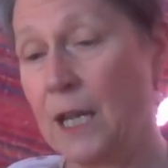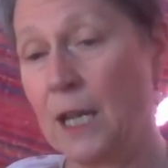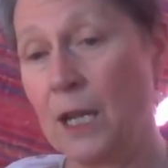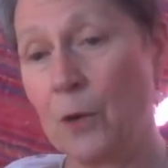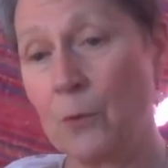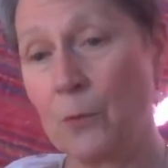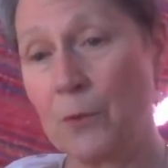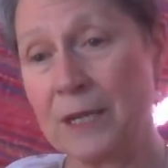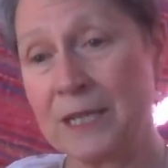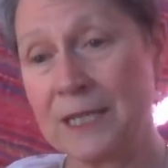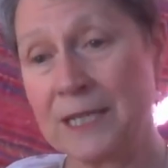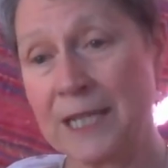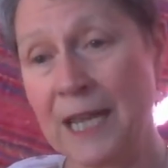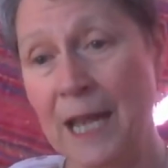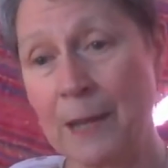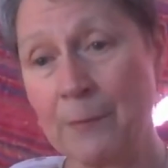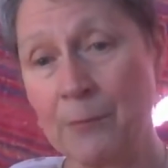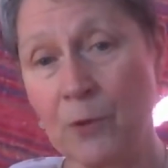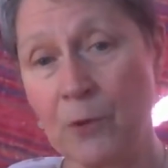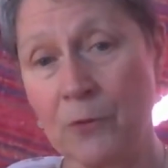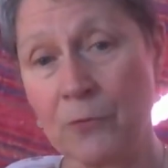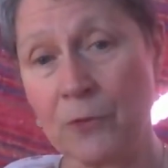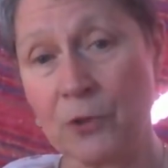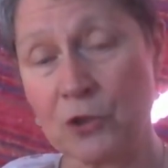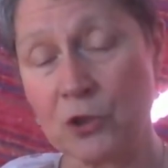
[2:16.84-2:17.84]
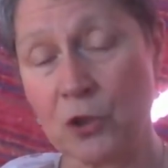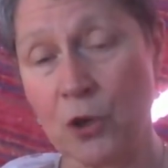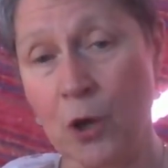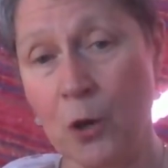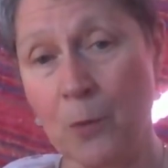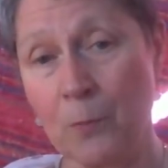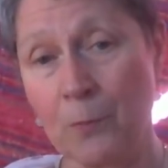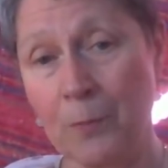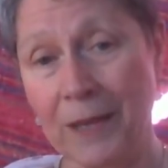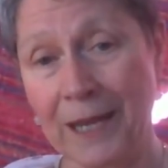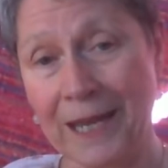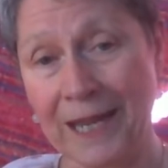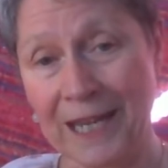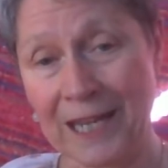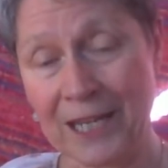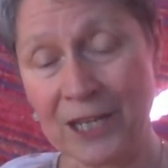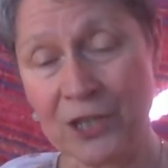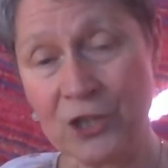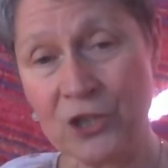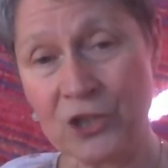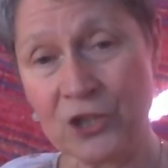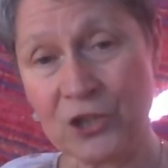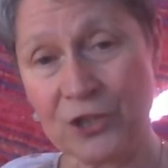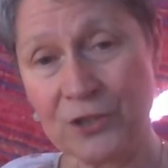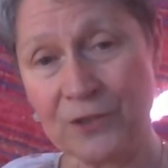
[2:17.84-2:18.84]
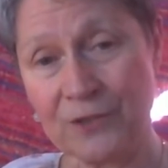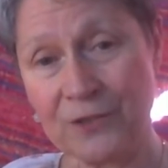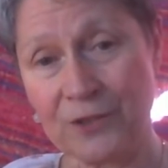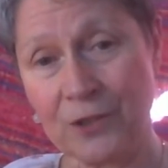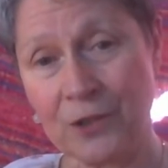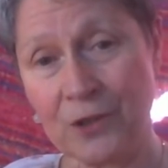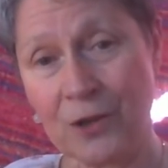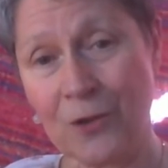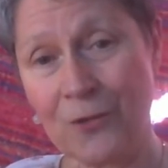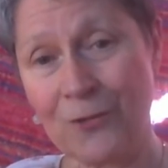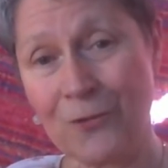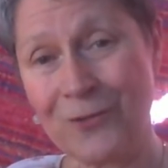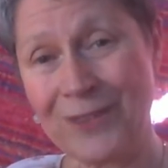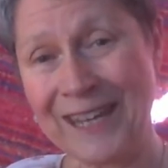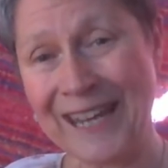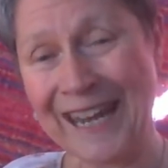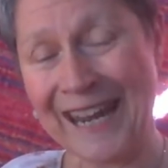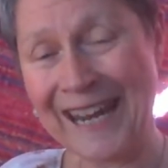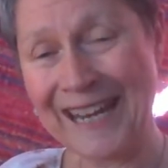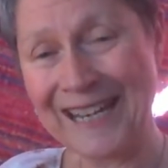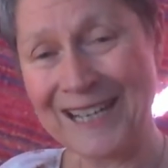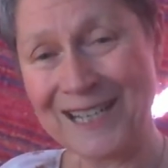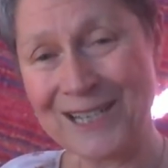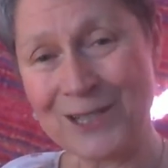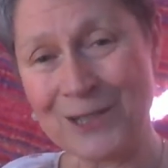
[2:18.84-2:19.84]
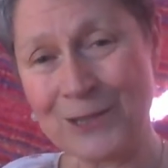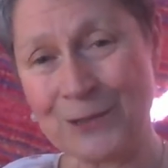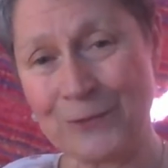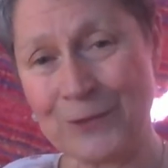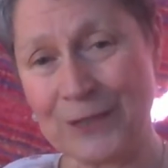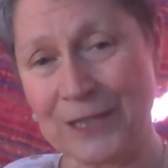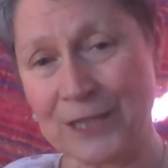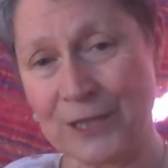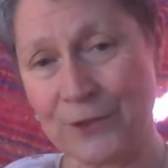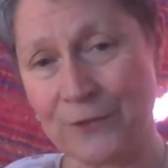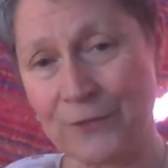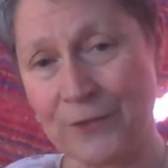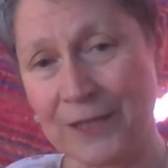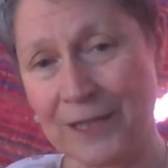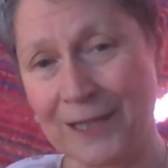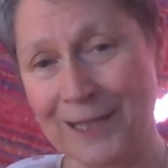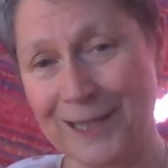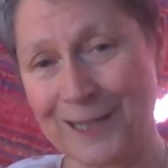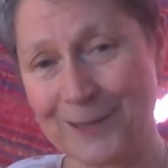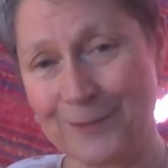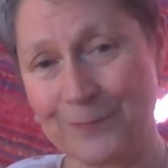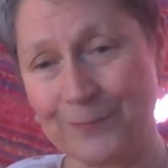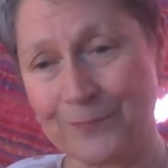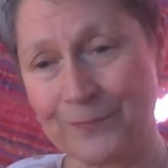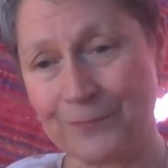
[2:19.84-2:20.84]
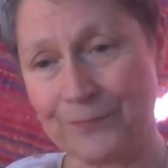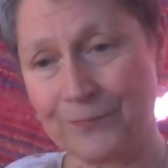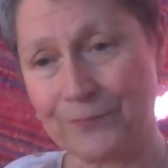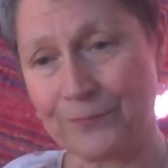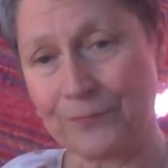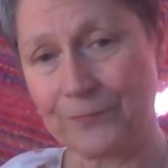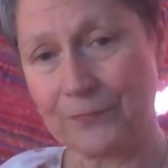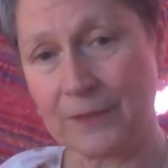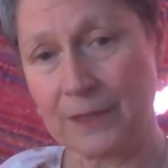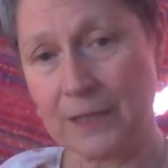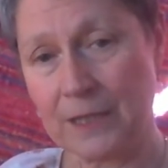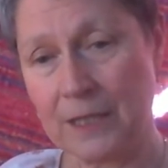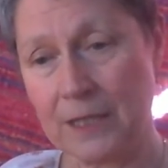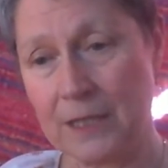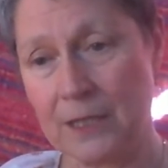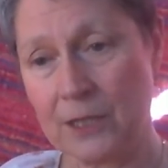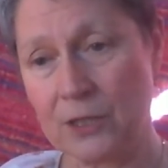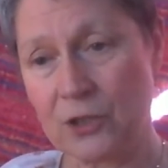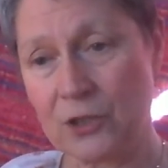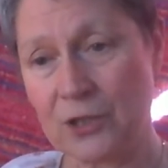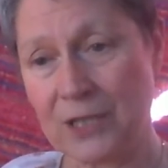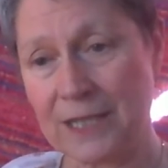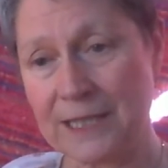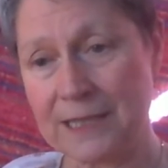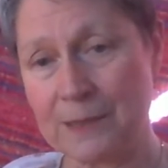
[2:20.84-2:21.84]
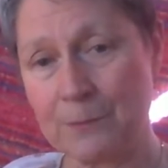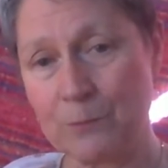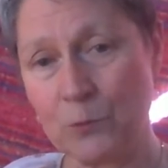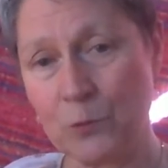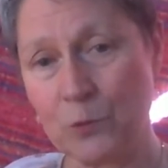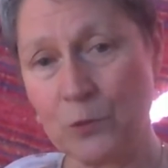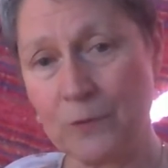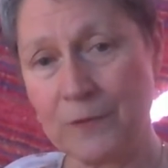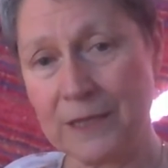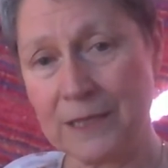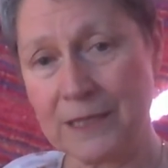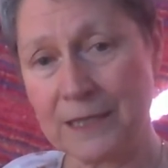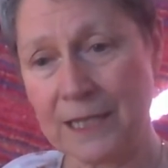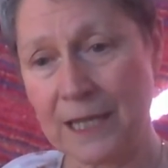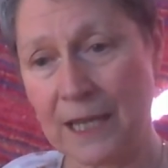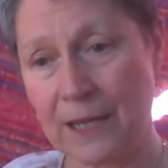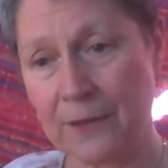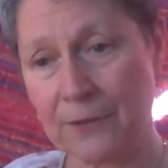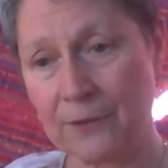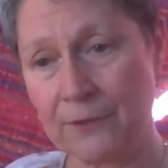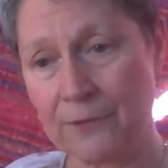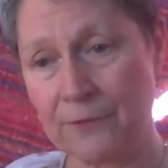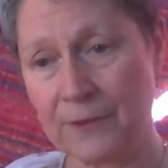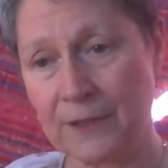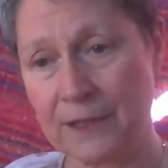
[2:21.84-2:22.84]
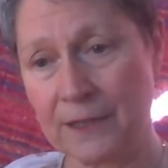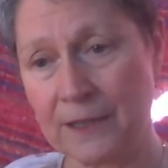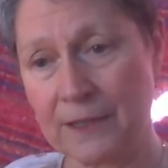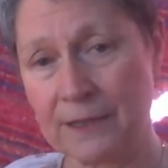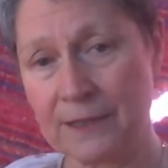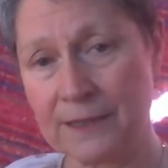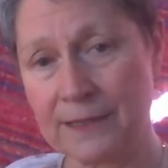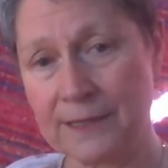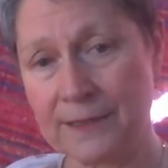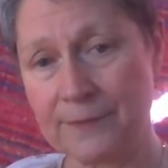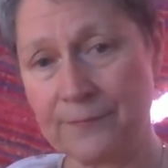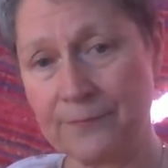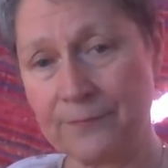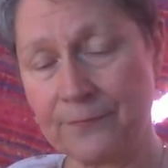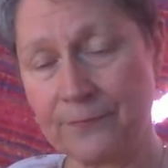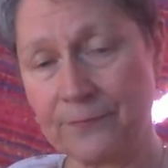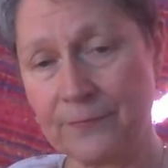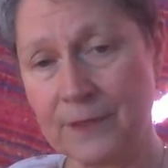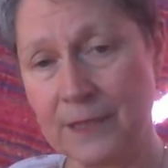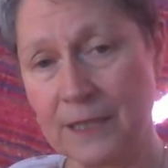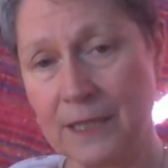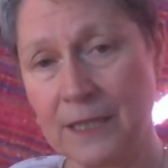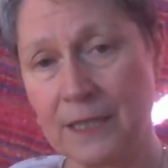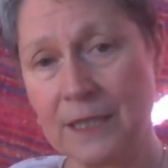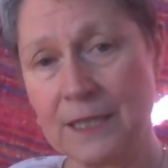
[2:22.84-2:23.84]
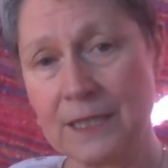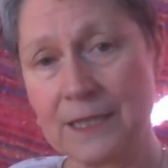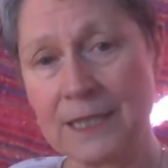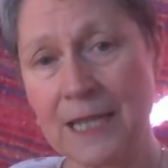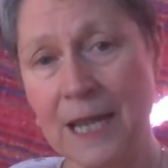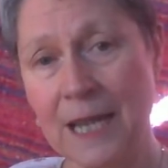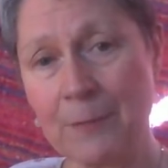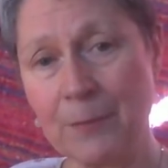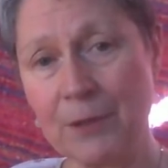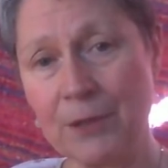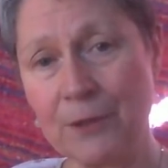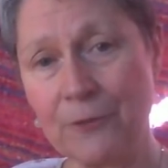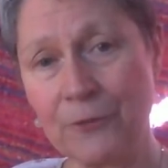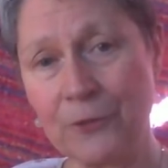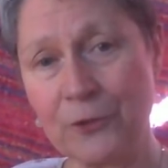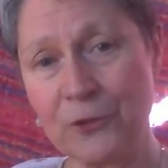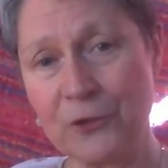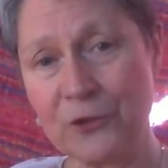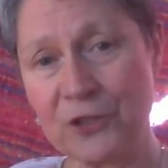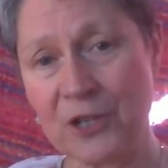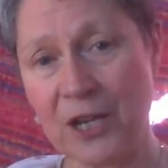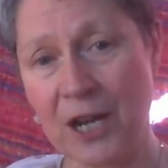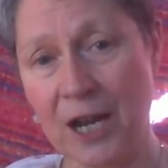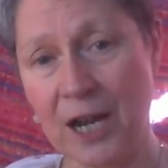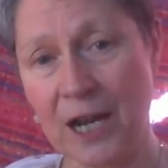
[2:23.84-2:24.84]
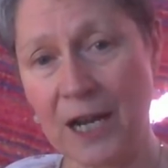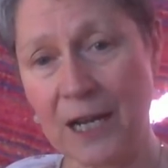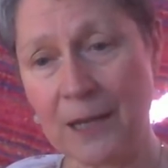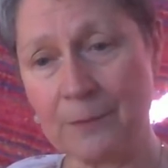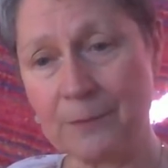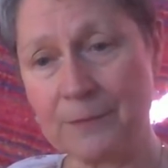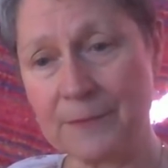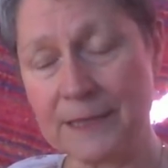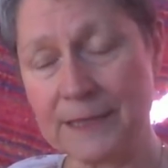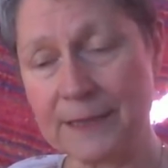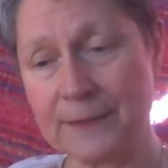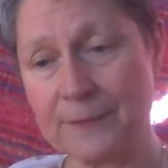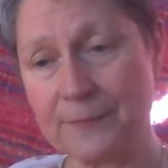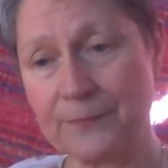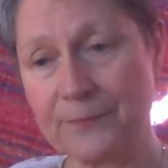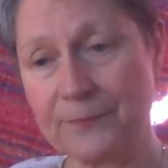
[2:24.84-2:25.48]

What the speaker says: we tap on the top edge of the end of each finger. Just moving down the fingers, tapping a few times,